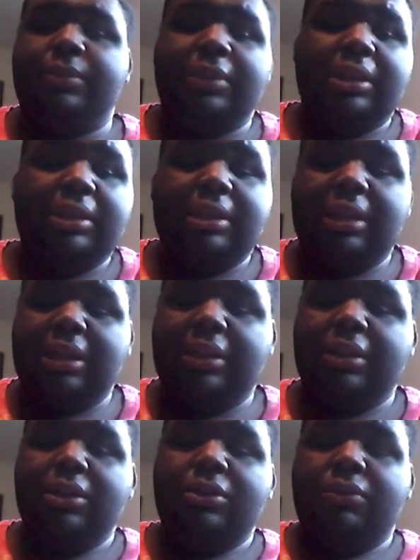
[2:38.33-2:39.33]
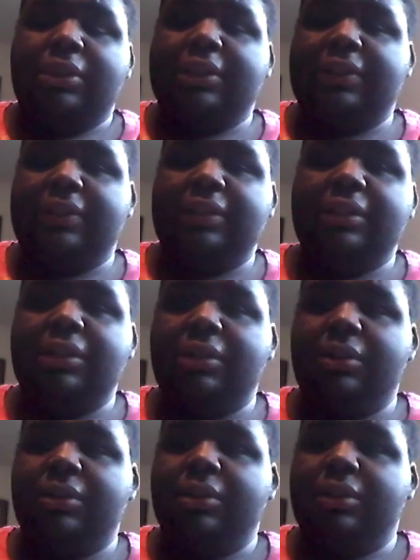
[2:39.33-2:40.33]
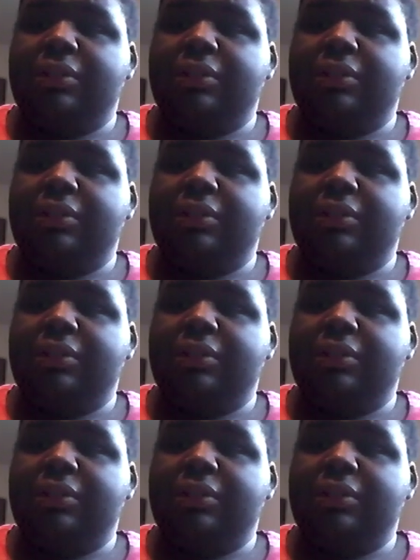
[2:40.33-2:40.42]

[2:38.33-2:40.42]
Mean that we get to see their